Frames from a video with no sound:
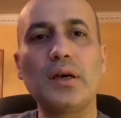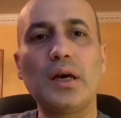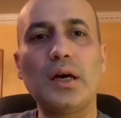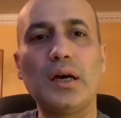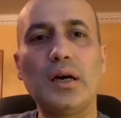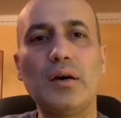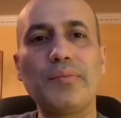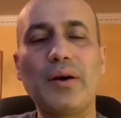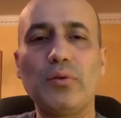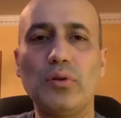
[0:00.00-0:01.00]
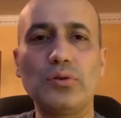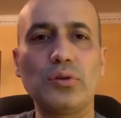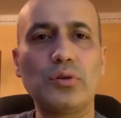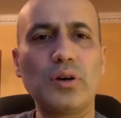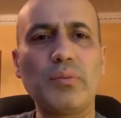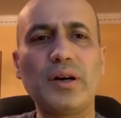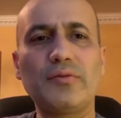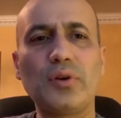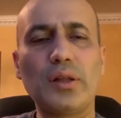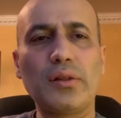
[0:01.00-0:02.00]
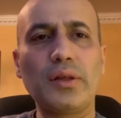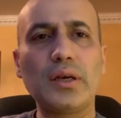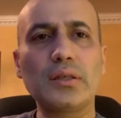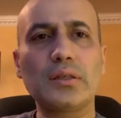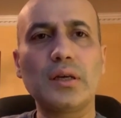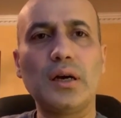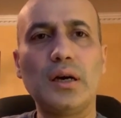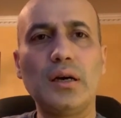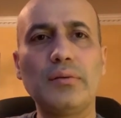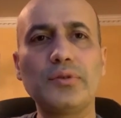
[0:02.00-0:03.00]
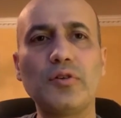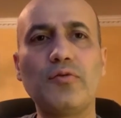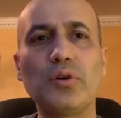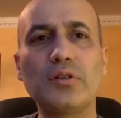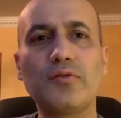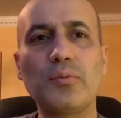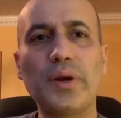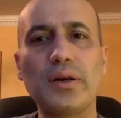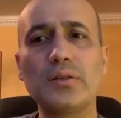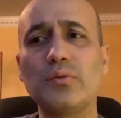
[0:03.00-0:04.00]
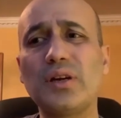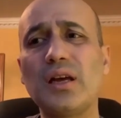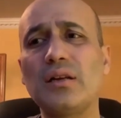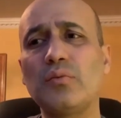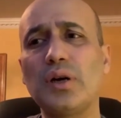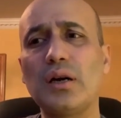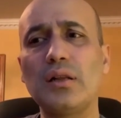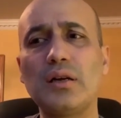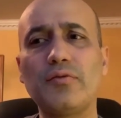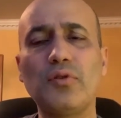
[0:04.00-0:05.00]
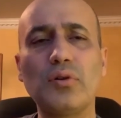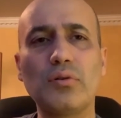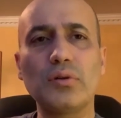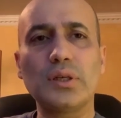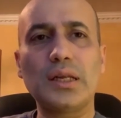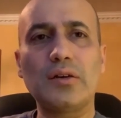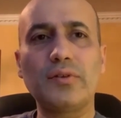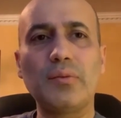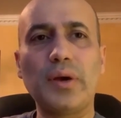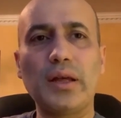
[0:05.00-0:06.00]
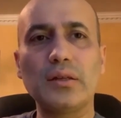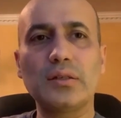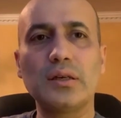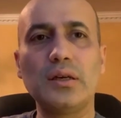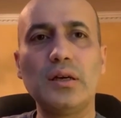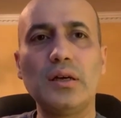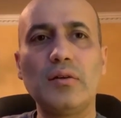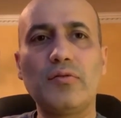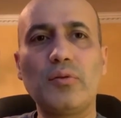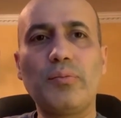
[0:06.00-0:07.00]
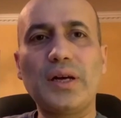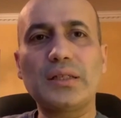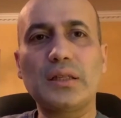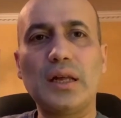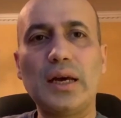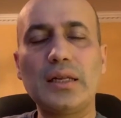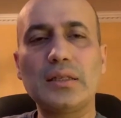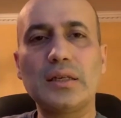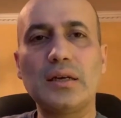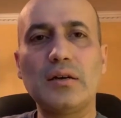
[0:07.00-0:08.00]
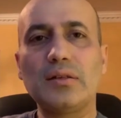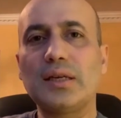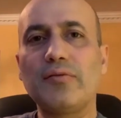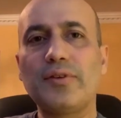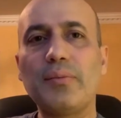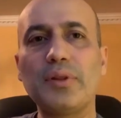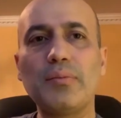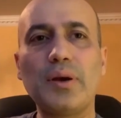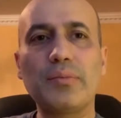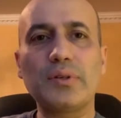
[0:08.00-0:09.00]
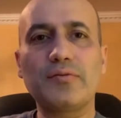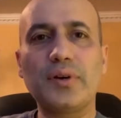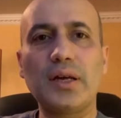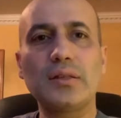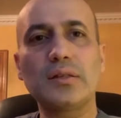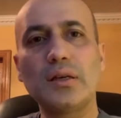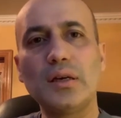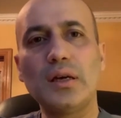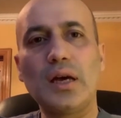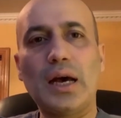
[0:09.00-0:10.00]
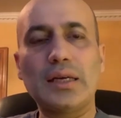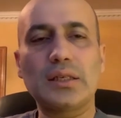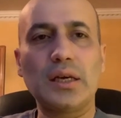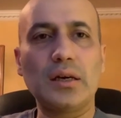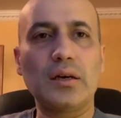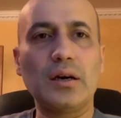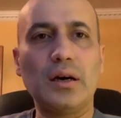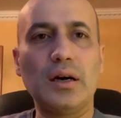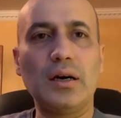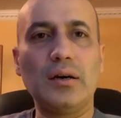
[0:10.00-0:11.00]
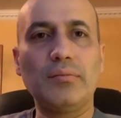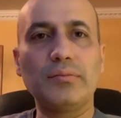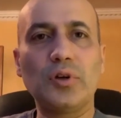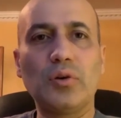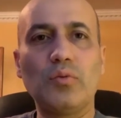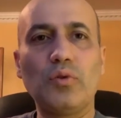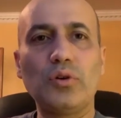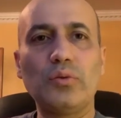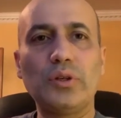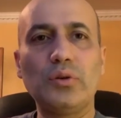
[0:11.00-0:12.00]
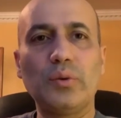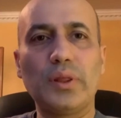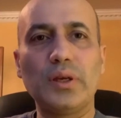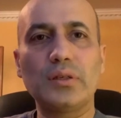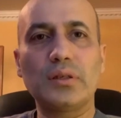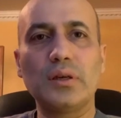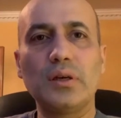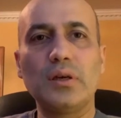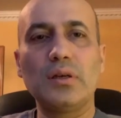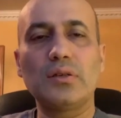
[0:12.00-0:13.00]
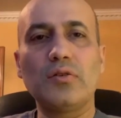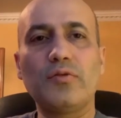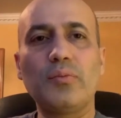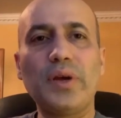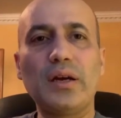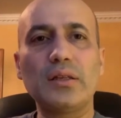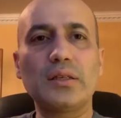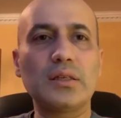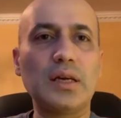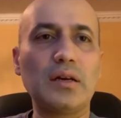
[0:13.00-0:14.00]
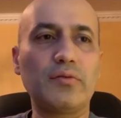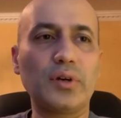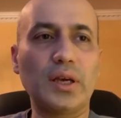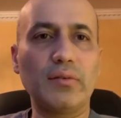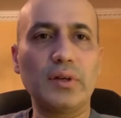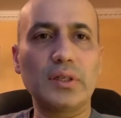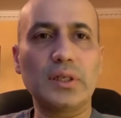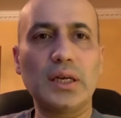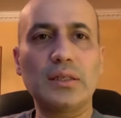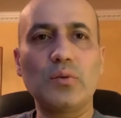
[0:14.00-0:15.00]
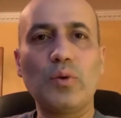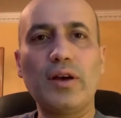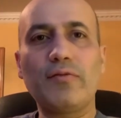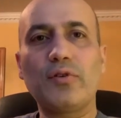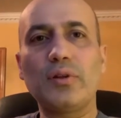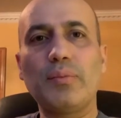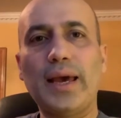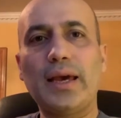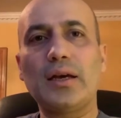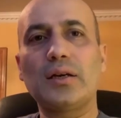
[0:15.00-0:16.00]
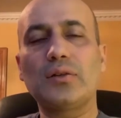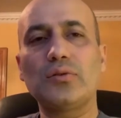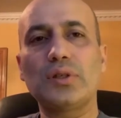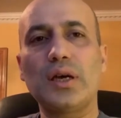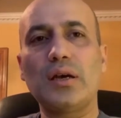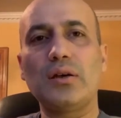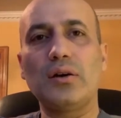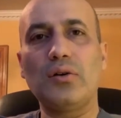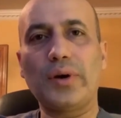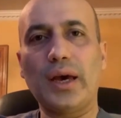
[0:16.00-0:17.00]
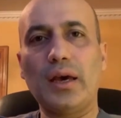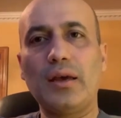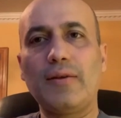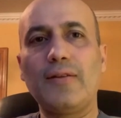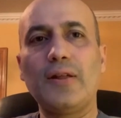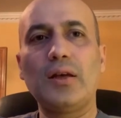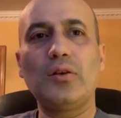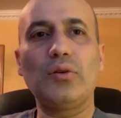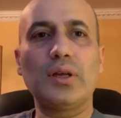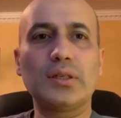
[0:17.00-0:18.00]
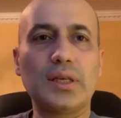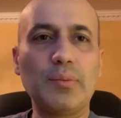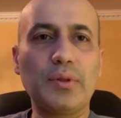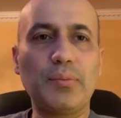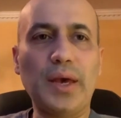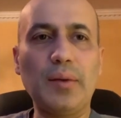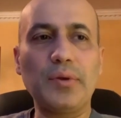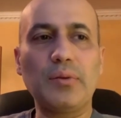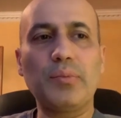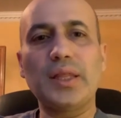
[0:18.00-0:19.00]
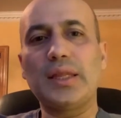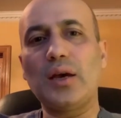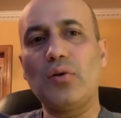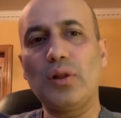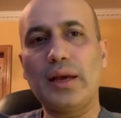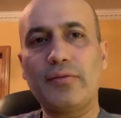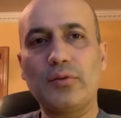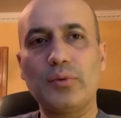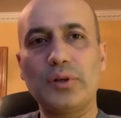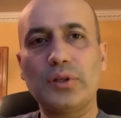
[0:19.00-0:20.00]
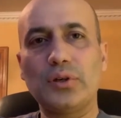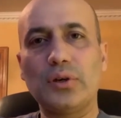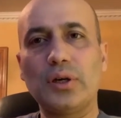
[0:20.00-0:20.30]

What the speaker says: I will also talk about a few other things. So, for this forbearance, we got a lot of phone calls, a lot of emails from past clients, some family members, friends, asking, what do we do with this? So, forbearance is not a forgiveness. It's a way for the bank to say, okay, you can skip the payment, but they all have to be returned.